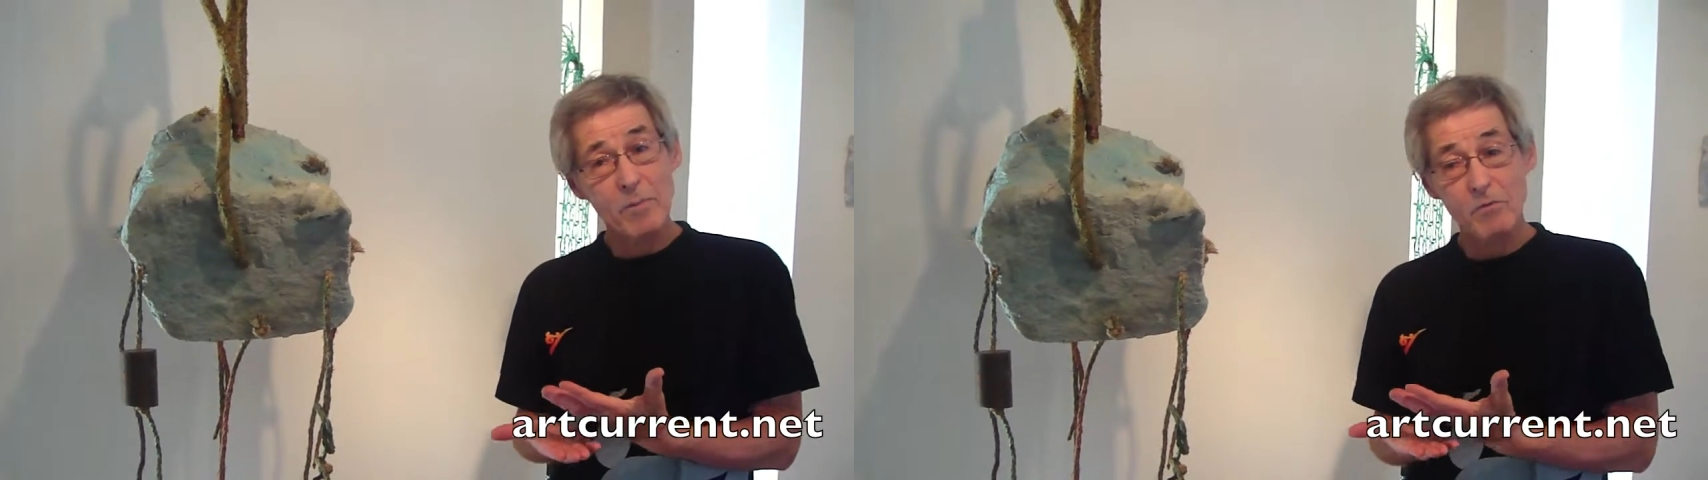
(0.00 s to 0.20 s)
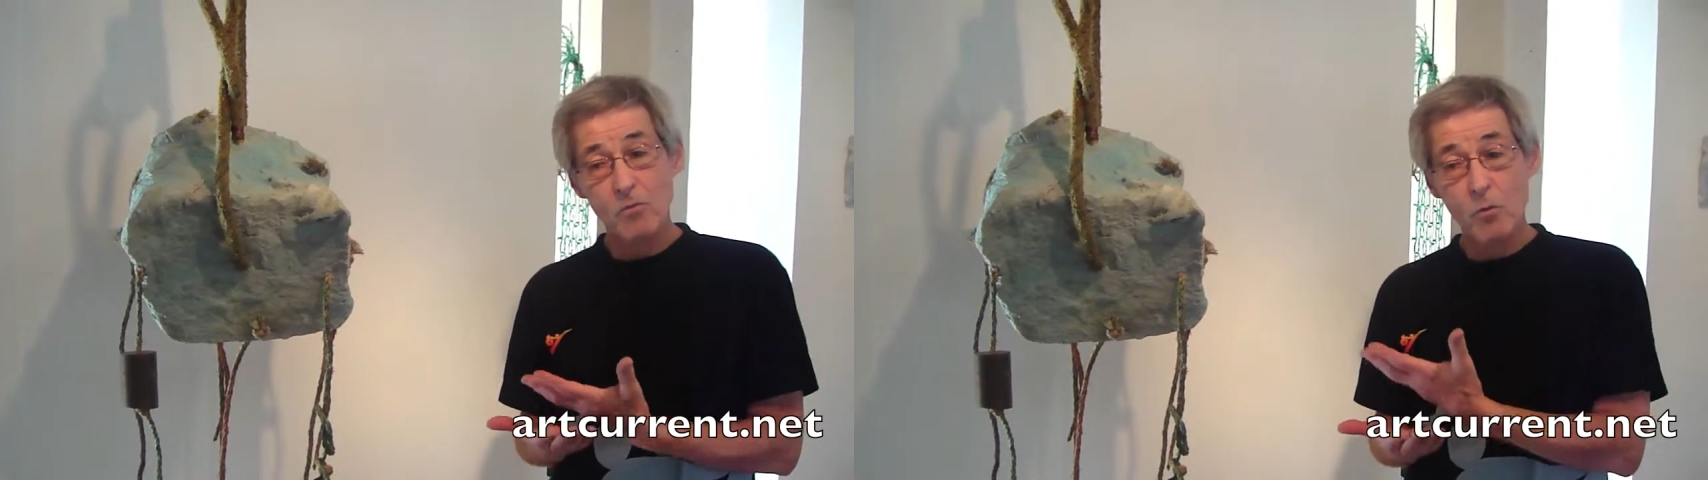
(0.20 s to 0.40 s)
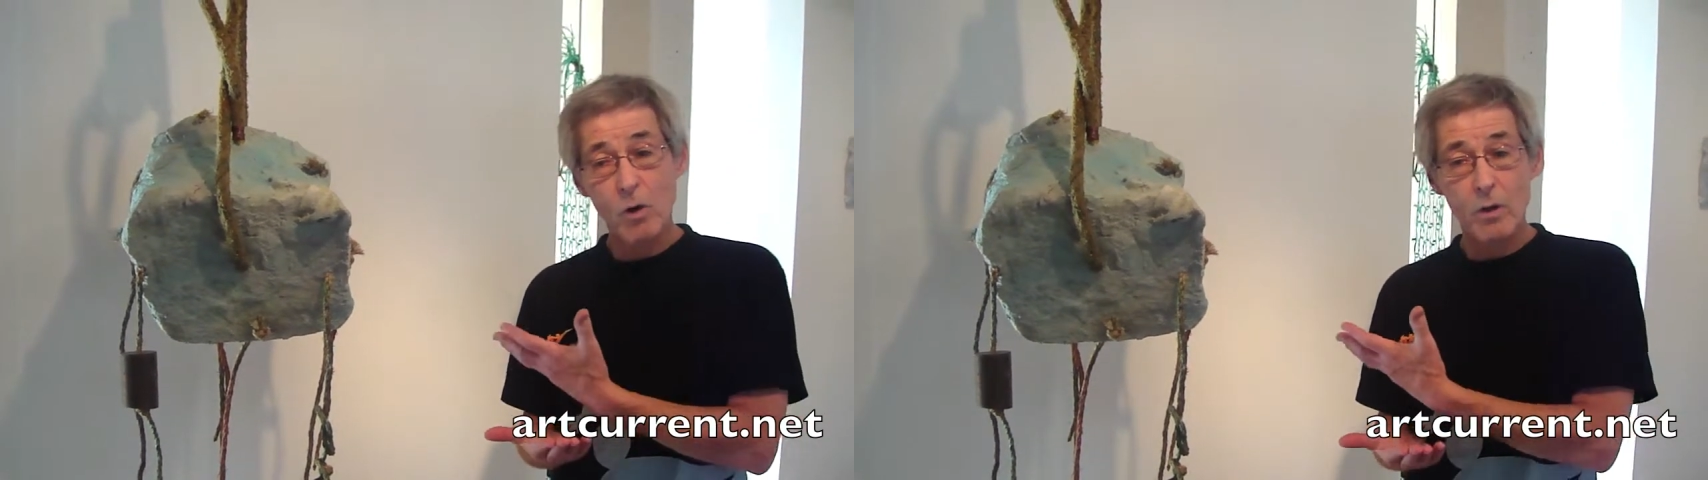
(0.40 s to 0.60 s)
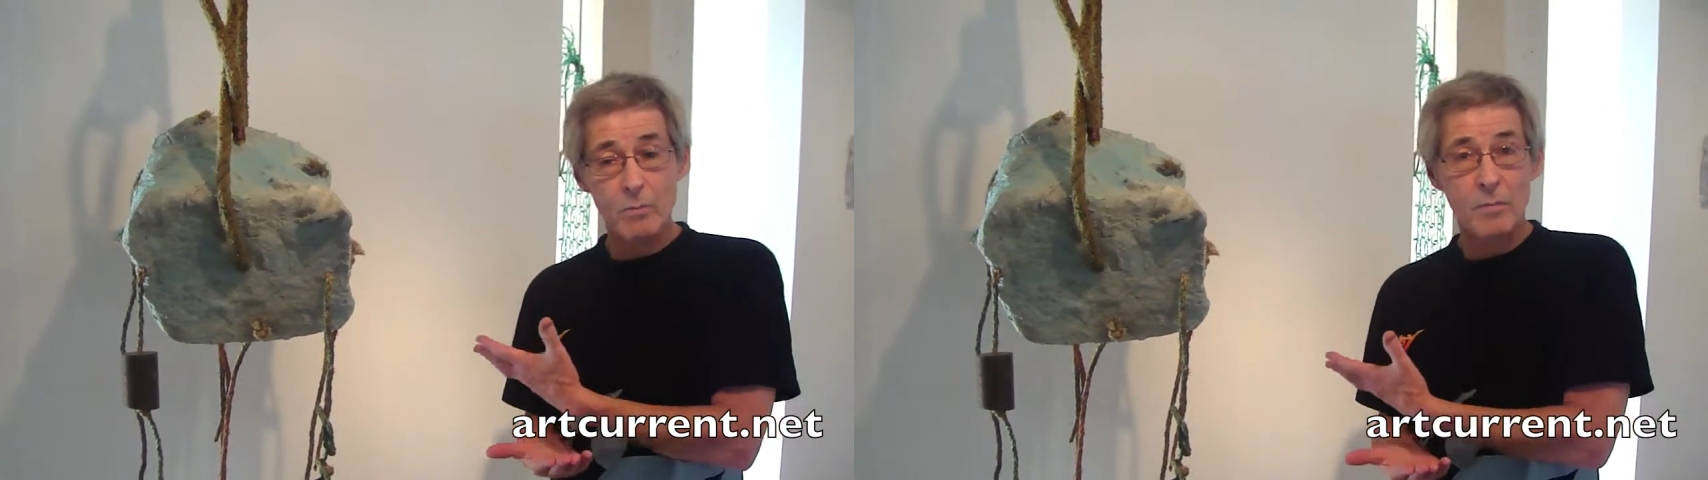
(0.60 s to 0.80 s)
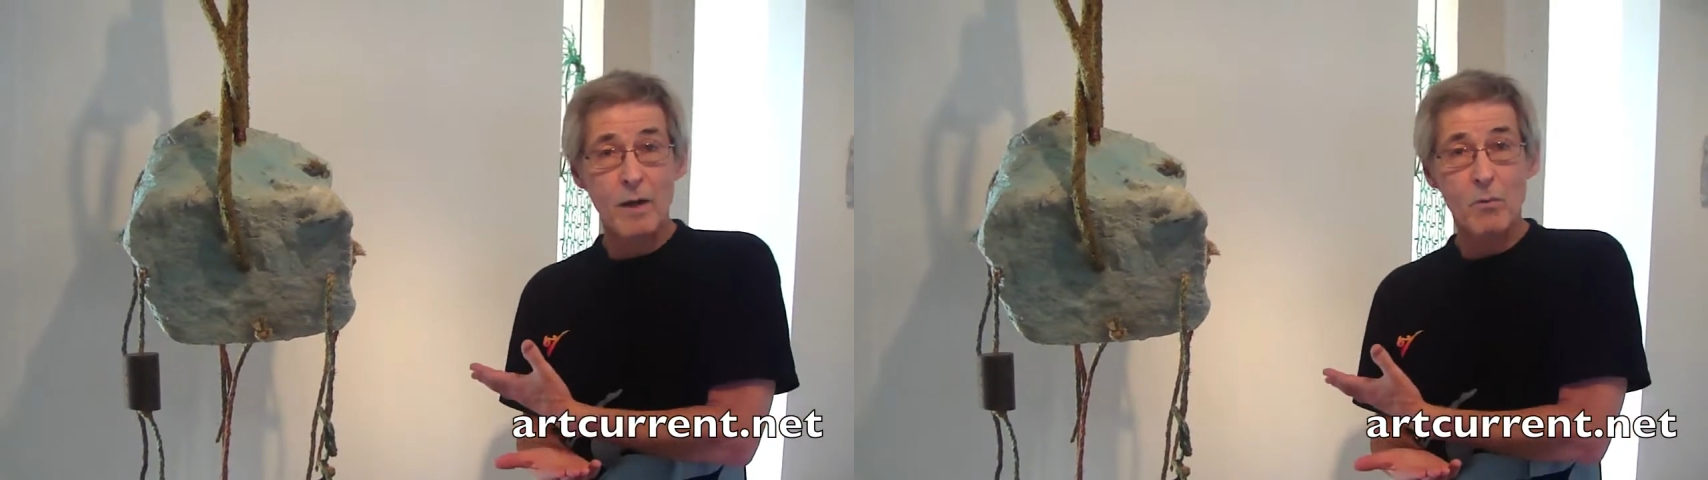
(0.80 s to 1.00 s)
before
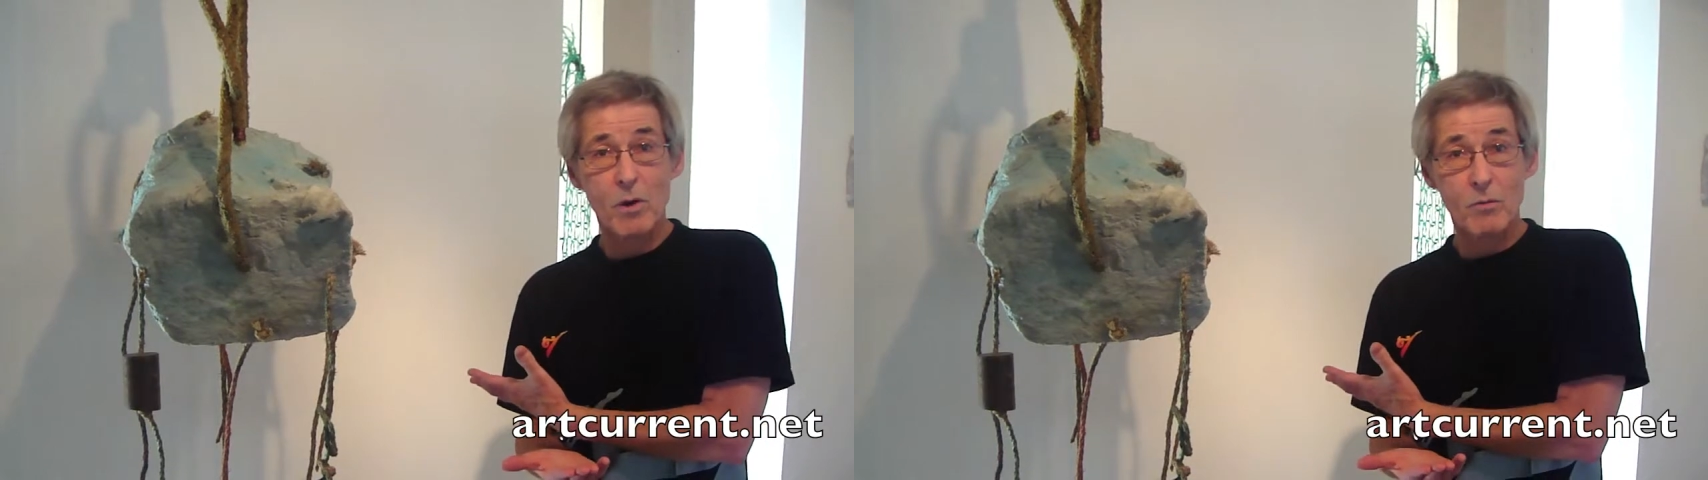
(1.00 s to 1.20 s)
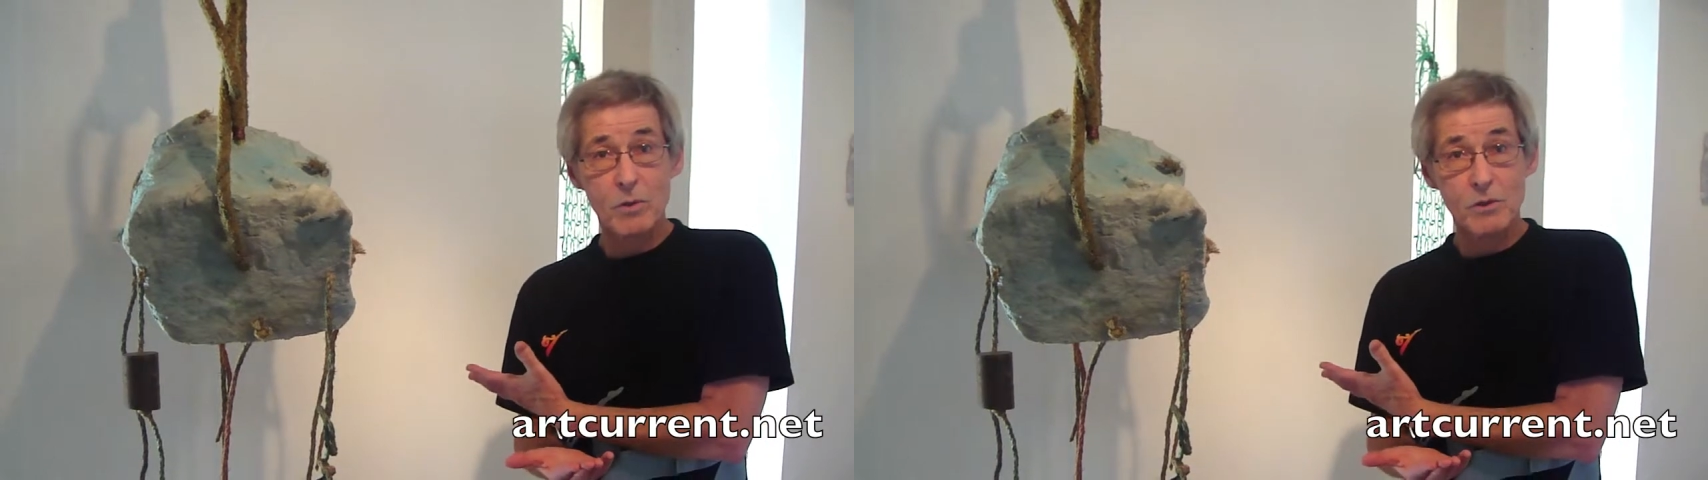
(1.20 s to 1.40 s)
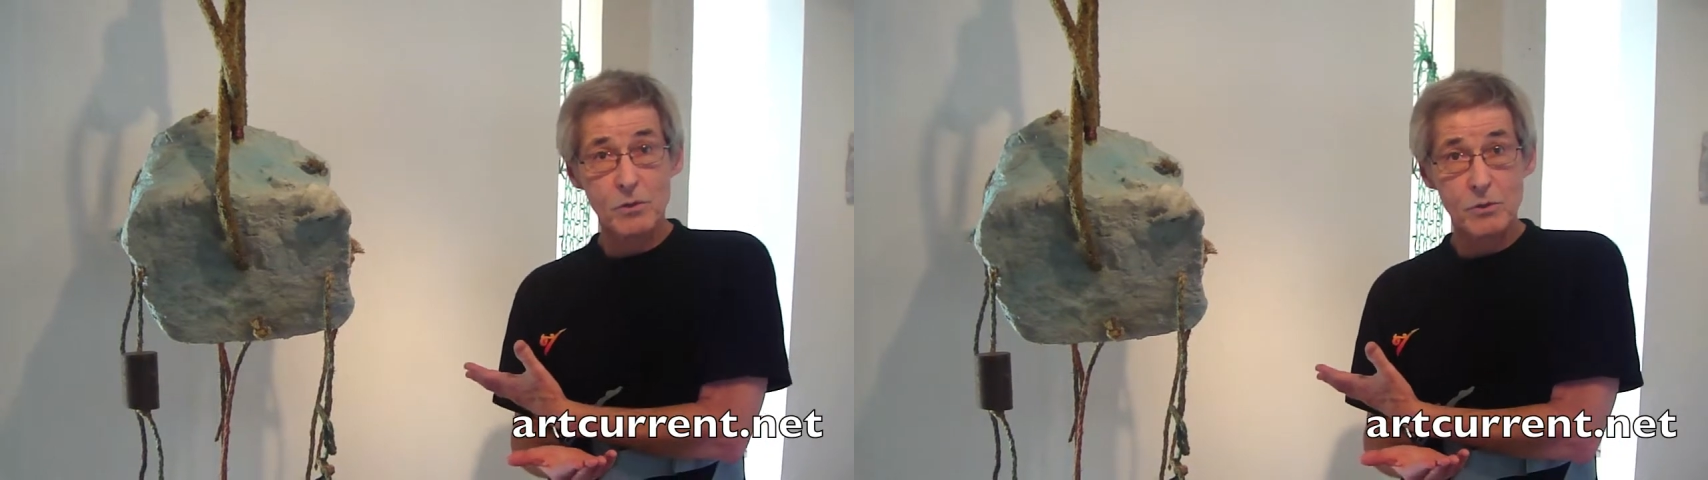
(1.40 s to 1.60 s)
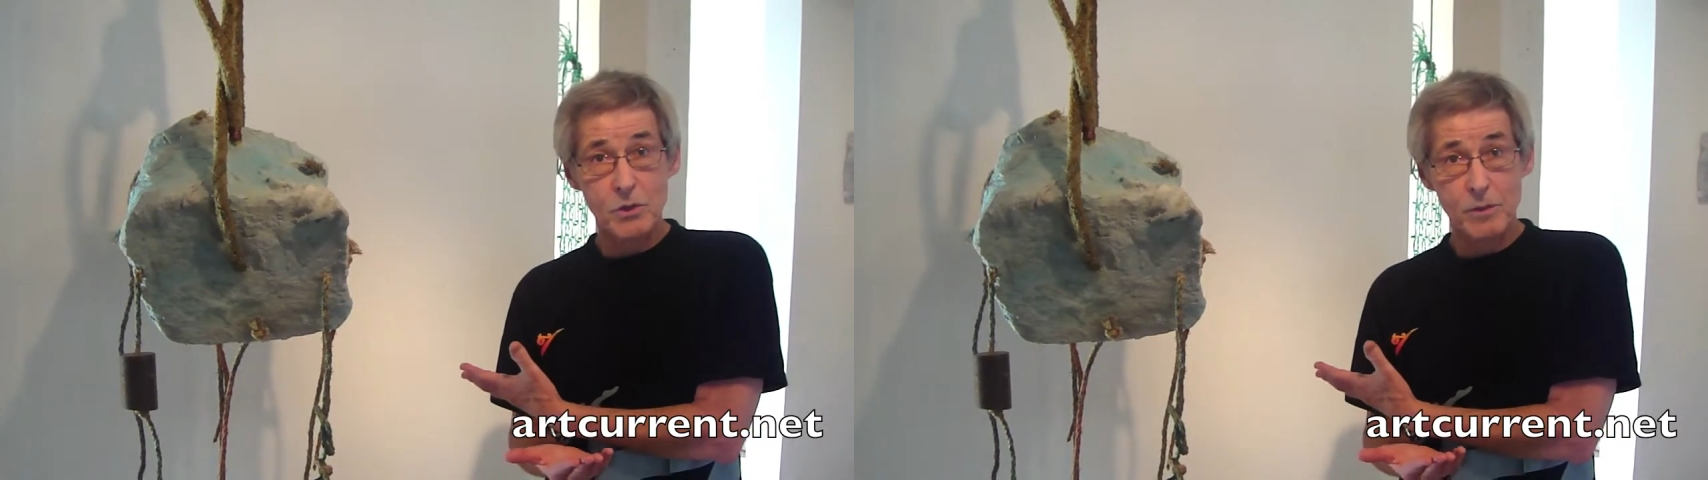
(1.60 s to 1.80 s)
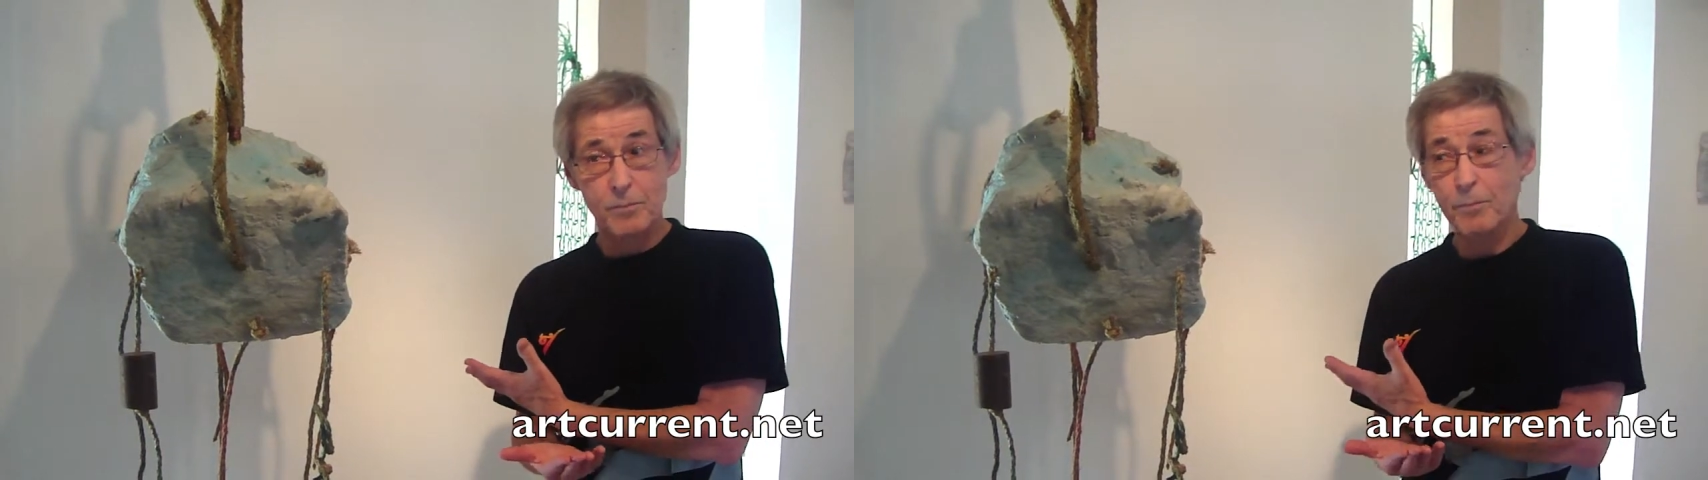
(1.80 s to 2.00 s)
my work with Susan.